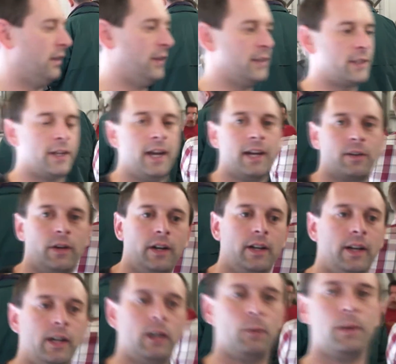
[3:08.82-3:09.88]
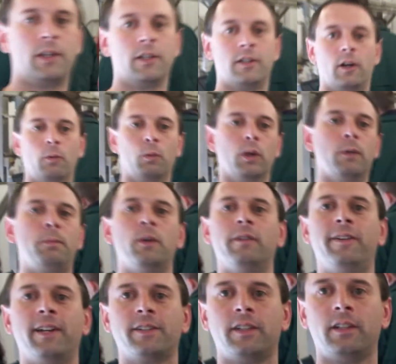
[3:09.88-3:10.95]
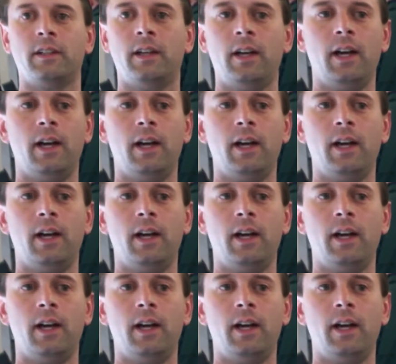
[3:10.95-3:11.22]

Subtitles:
this tank right here, which is our whirlpool vessel.